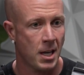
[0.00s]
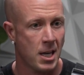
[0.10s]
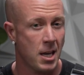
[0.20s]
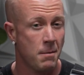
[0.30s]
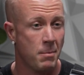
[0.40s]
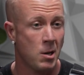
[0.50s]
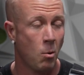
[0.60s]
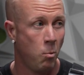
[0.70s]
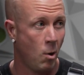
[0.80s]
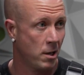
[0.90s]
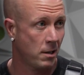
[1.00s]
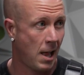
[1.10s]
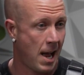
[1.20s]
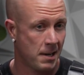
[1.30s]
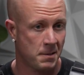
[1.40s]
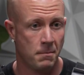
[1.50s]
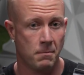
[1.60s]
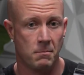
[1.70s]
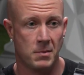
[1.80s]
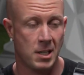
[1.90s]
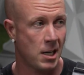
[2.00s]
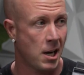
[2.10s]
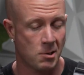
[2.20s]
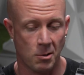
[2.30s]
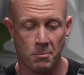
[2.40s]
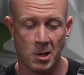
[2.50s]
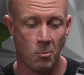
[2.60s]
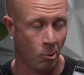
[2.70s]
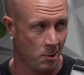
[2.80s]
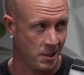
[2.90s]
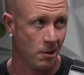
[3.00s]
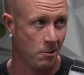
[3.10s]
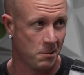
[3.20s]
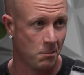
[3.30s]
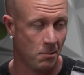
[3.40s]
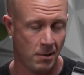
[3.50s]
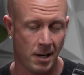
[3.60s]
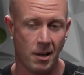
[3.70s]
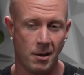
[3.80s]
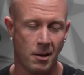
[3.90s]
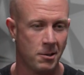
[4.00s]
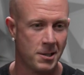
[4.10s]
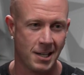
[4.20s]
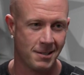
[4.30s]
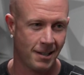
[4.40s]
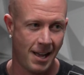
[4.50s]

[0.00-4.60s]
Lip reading: He had been to one class teenager, but he wore his gear to school. And the other teens in